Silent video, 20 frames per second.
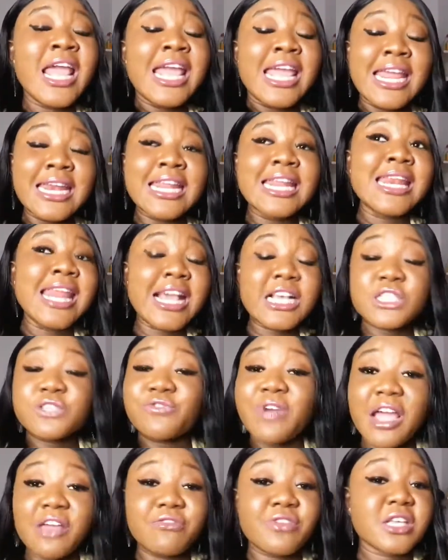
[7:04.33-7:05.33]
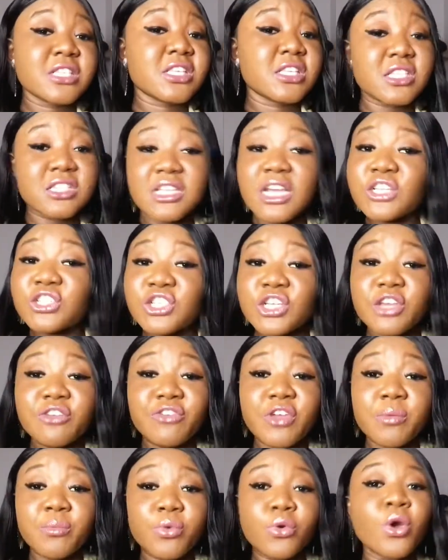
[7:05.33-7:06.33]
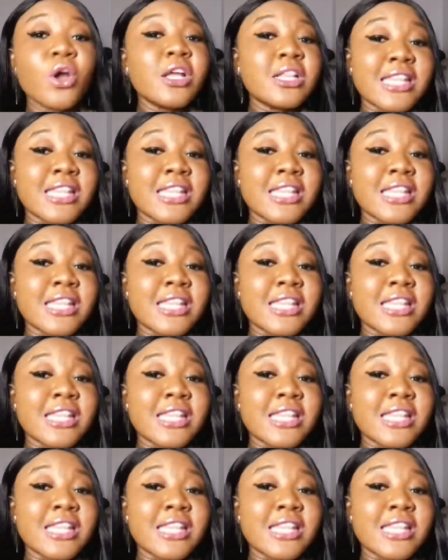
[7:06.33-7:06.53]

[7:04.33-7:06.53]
In the next 5 years it is achievable.